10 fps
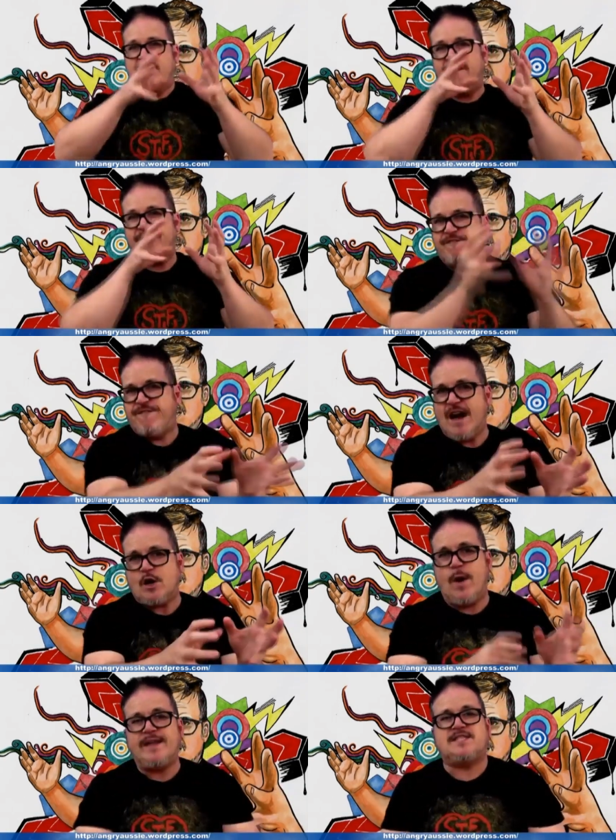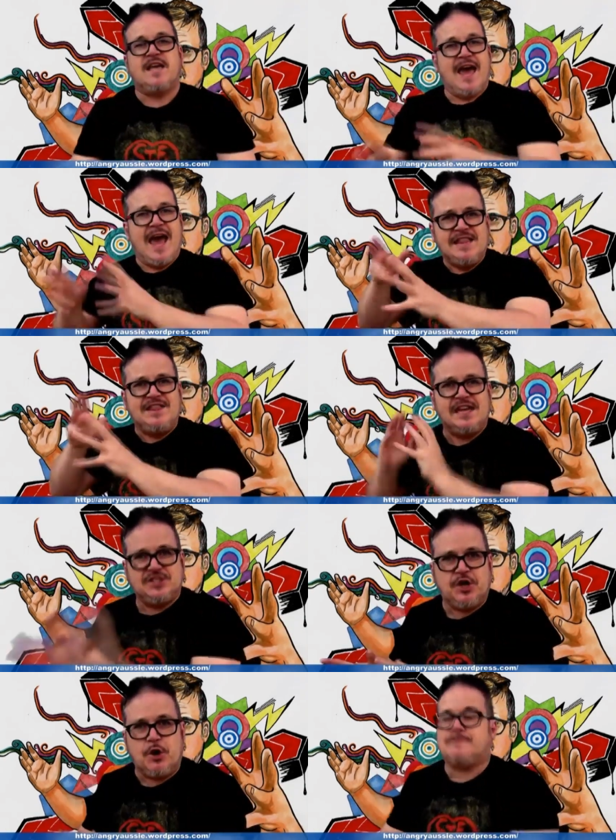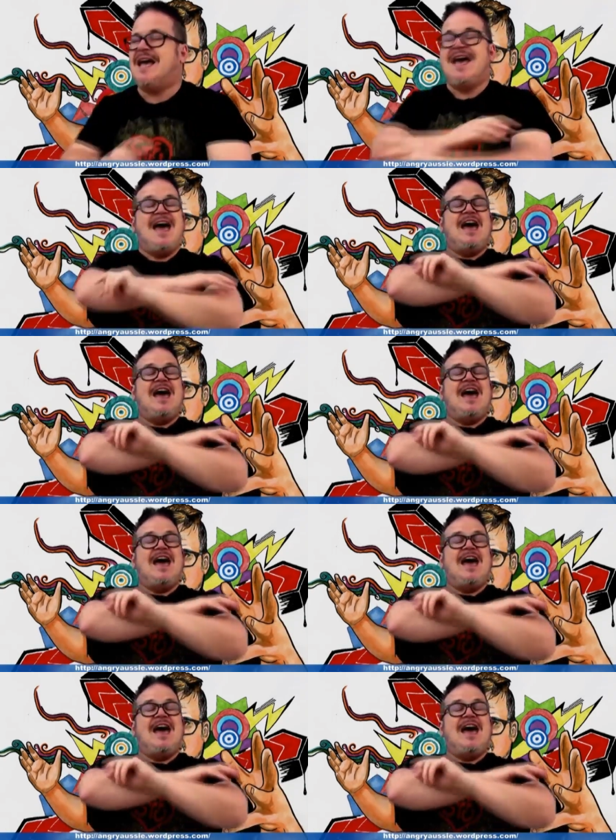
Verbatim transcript: The fuckwits and their dudes.